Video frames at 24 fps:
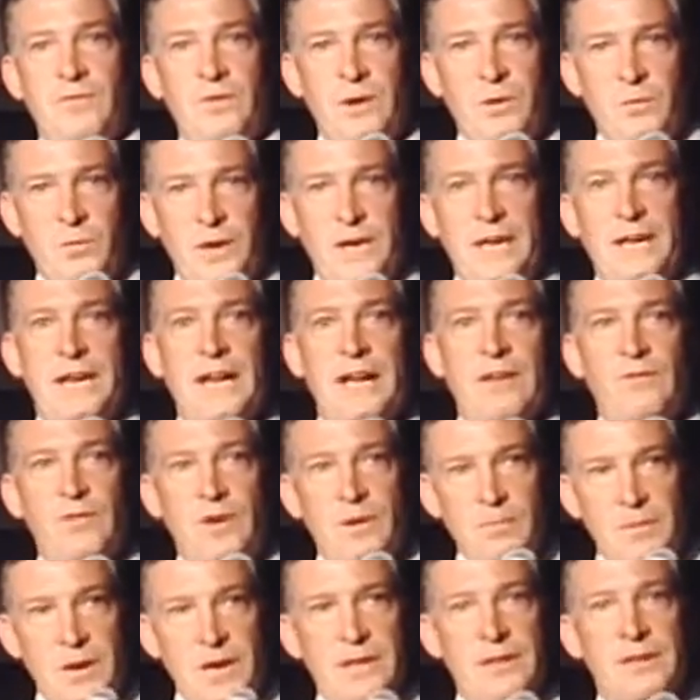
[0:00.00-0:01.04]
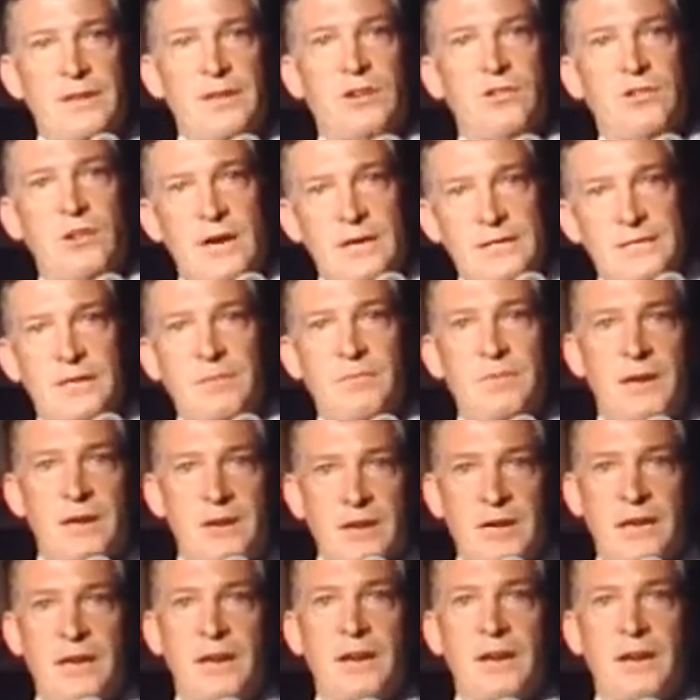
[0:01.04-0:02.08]
week, every month across
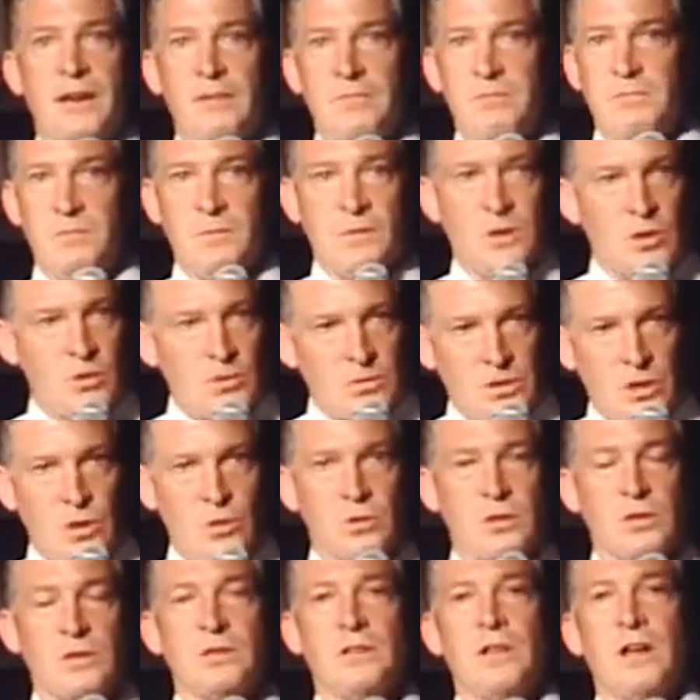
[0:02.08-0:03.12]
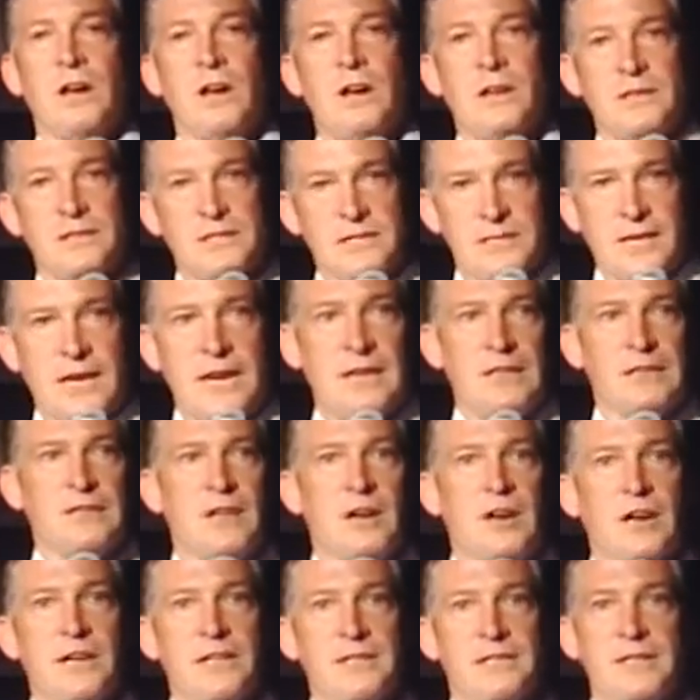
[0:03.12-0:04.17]
America, local laws, state
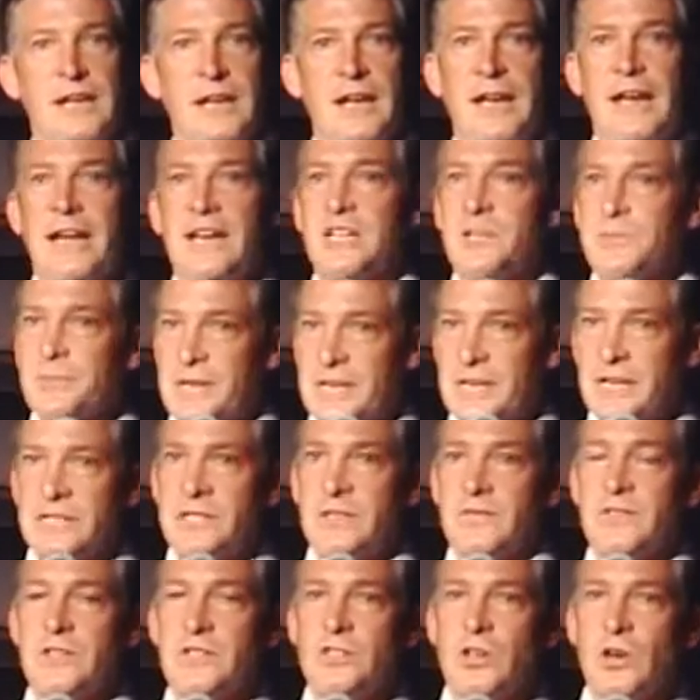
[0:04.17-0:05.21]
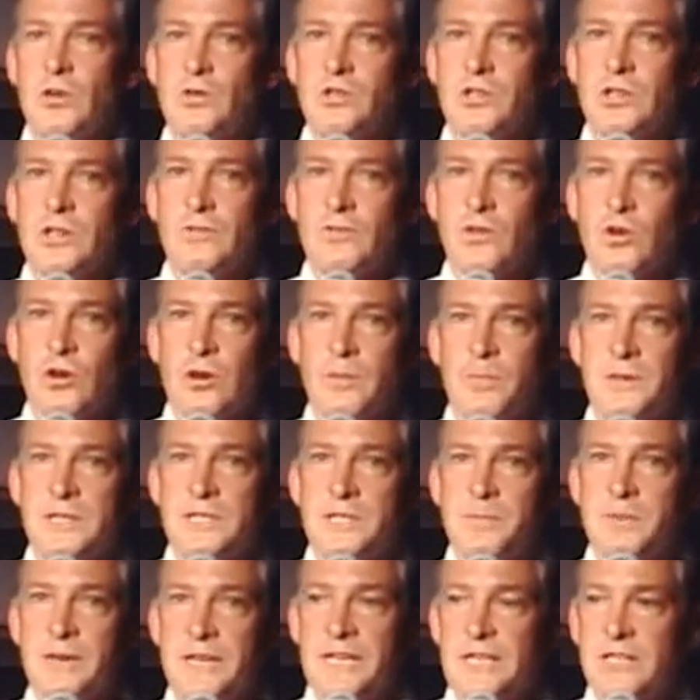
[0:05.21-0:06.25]
laws. So this didn't just
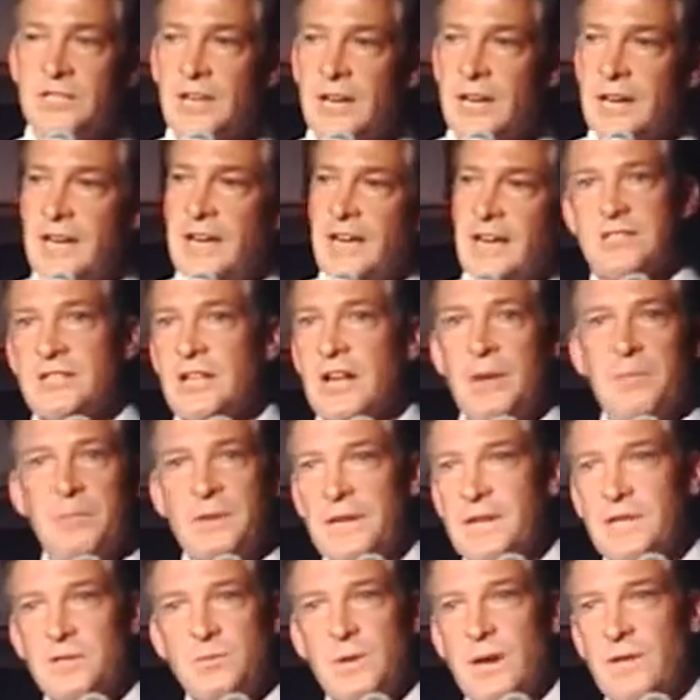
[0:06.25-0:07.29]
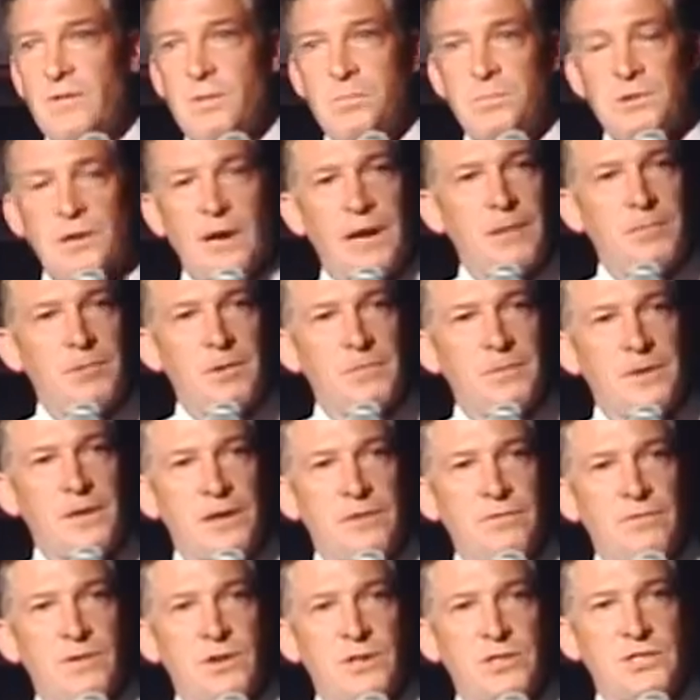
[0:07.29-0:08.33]
happen. It's not because we have a problem in
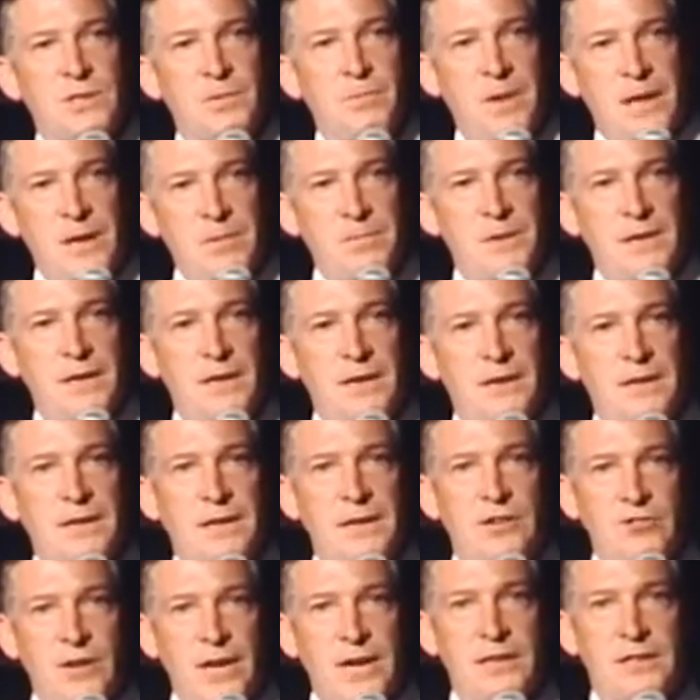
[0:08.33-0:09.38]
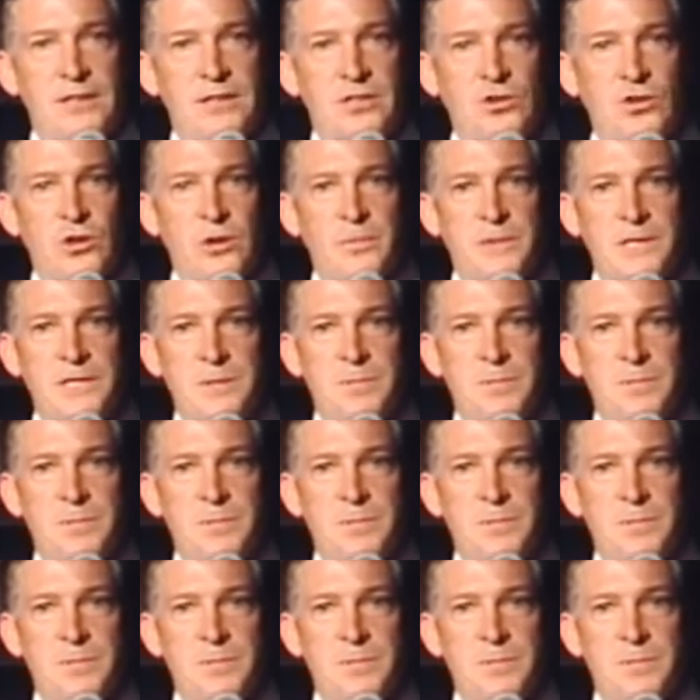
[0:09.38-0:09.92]
our First Amendment that created this corporate